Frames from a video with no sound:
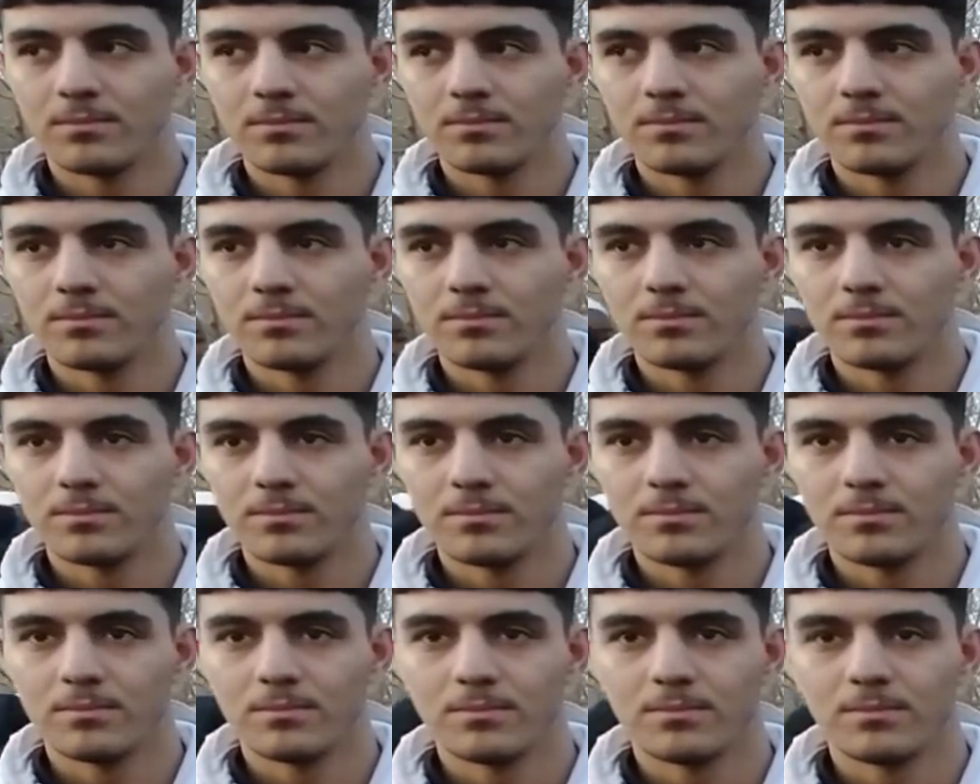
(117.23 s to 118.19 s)

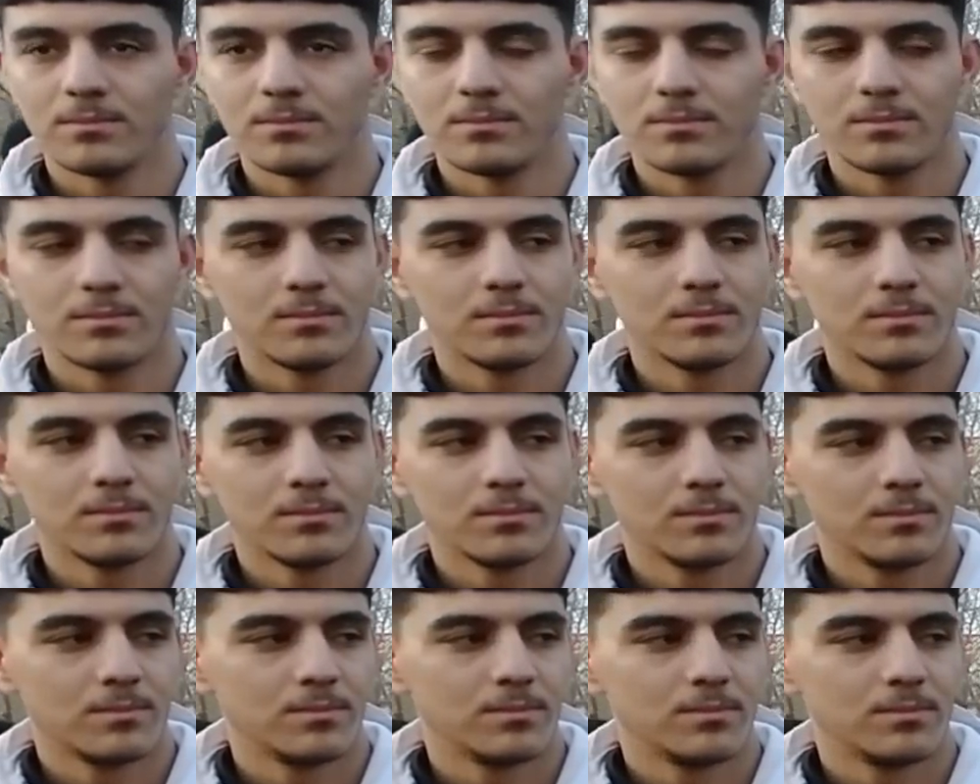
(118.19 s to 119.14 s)

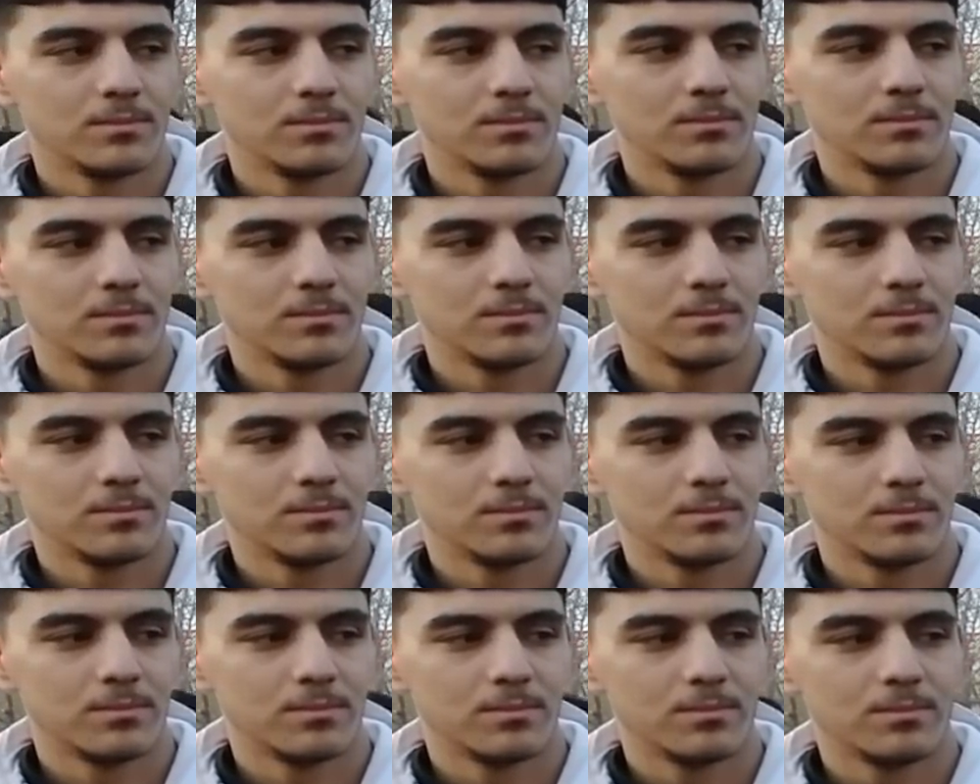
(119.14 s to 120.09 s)

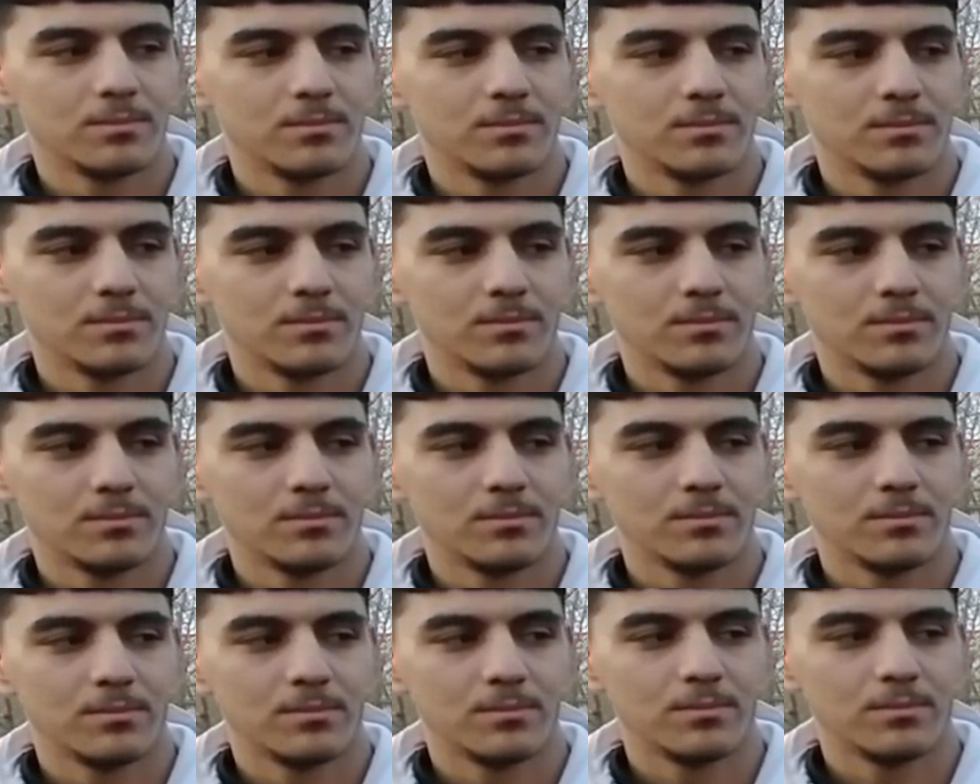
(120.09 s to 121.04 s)

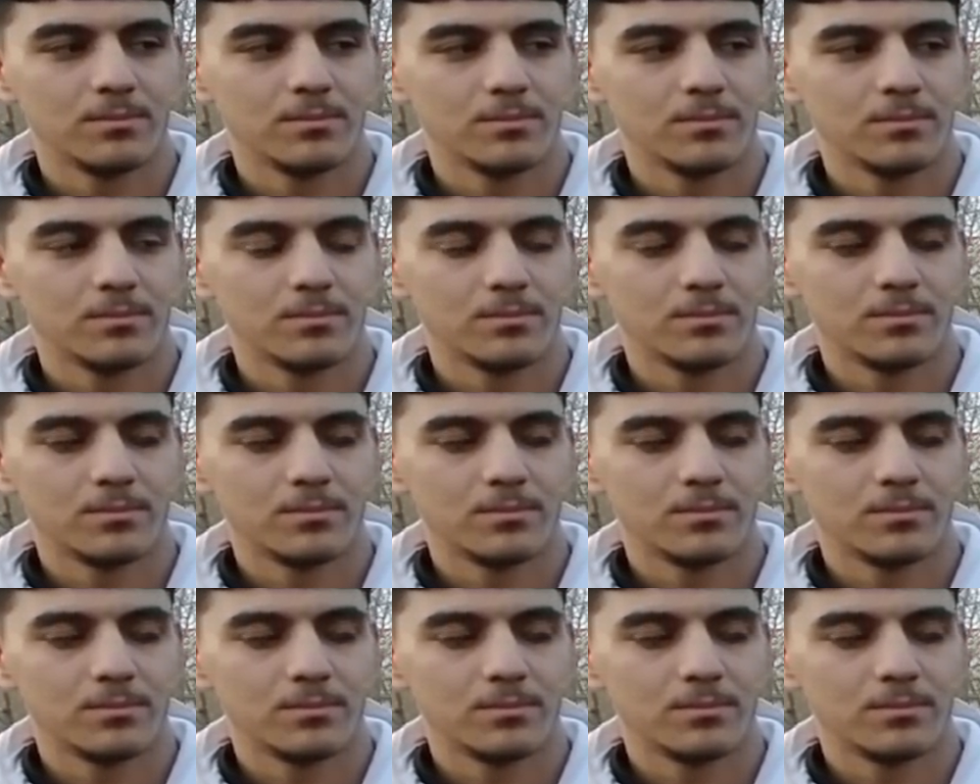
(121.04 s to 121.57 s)
The person shown says nothing.